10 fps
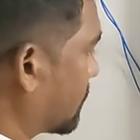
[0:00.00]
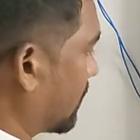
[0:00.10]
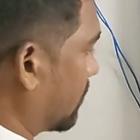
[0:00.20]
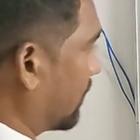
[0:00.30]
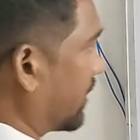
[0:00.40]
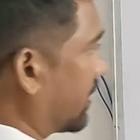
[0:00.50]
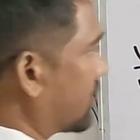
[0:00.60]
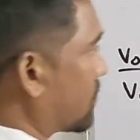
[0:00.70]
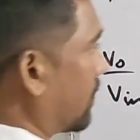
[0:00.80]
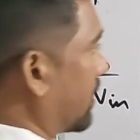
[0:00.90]
this one,
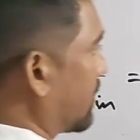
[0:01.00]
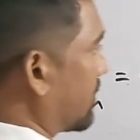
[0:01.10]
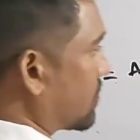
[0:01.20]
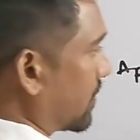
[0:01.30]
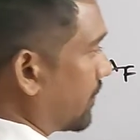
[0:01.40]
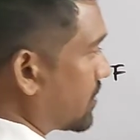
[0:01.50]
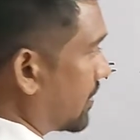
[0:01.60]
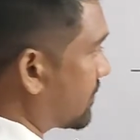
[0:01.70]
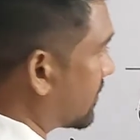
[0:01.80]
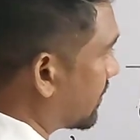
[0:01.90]
omega n square, this one,
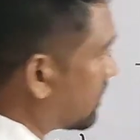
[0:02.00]
which gives